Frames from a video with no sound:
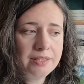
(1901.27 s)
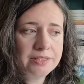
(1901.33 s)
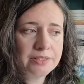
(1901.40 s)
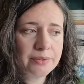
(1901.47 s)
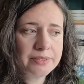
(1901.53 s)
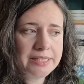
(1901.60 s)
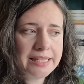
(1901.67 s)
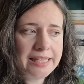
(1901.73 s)
So
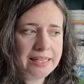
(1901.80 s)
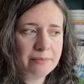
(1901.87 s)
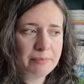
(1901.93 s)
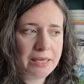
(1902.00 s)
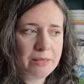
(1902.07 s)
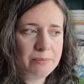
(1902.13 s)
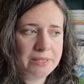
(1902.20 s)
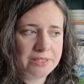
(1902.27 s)
I was thinking
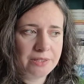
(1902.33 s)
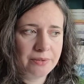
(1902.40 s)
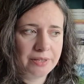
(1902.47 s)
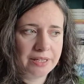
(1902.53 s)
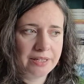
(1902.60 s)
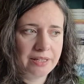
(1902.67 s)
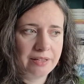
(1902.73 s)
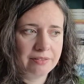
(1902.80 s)
maybe
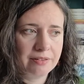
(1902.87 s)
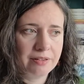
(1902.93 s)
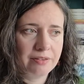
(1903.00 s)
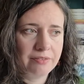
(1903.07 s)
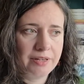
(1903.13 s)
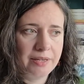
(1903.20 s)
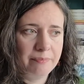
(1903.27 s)
doing another